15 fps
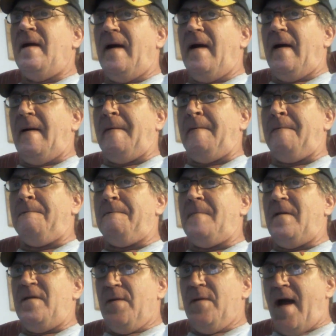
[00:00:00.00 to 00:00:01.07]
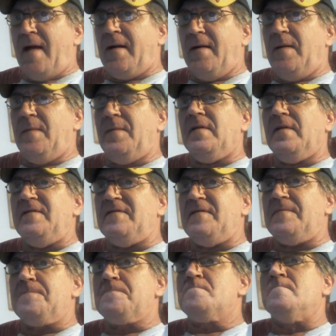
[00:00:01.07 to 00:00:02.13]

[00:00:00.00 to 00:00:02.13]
and you're not going to believe it.